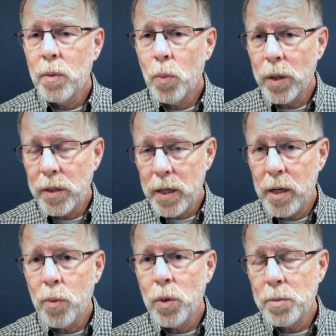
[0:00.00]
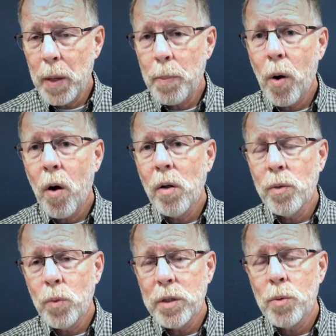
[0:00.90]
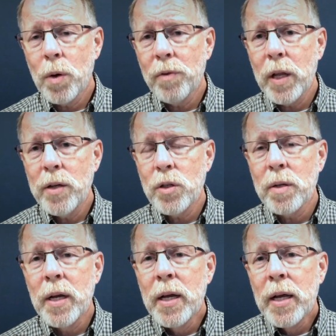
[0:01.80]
once here, once by Paul, and once in Revelation.